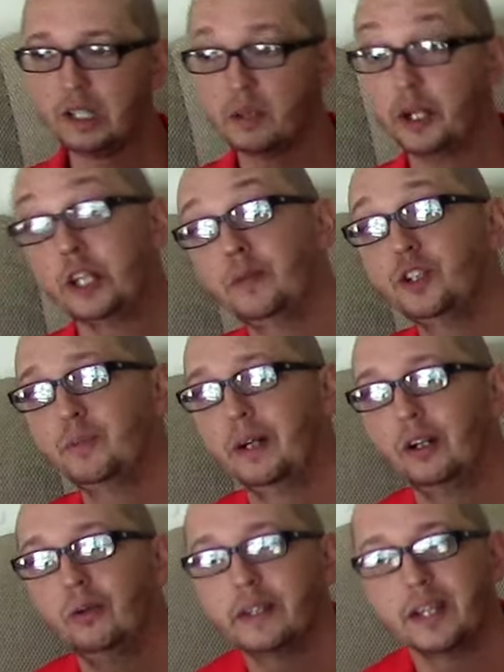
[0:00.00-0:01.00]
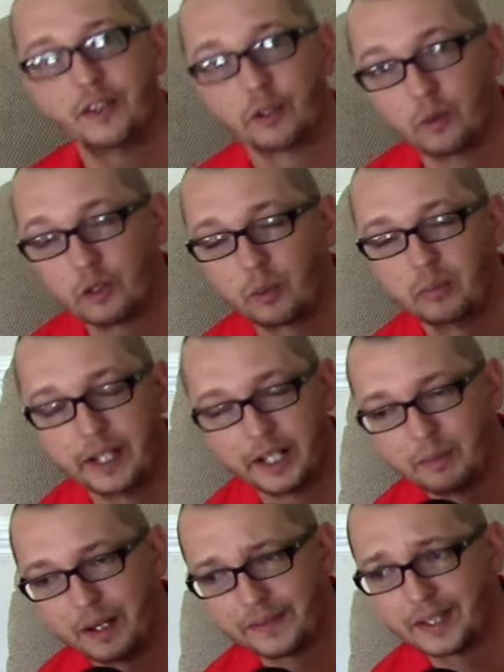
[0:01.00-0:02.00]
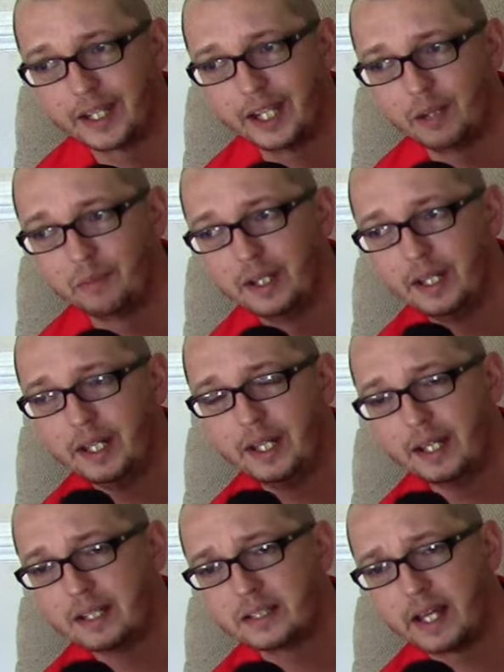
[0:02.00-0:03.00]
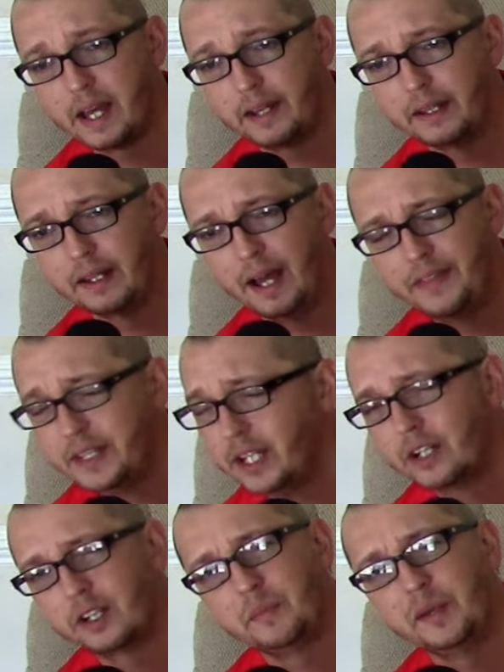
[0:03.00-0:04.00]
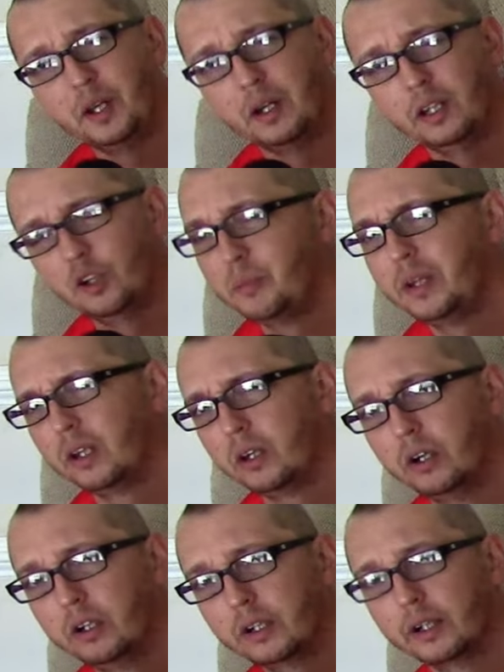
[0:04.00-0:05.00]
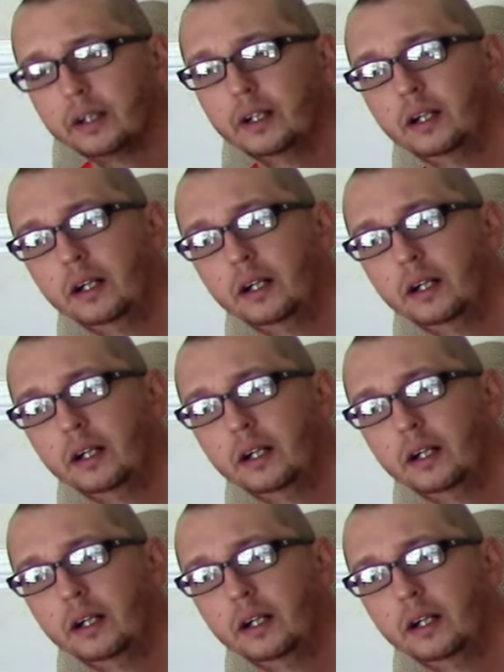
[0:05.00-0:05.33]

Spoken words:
brings me to my only other real complaint about the game is that I think it could have been a little bit longer.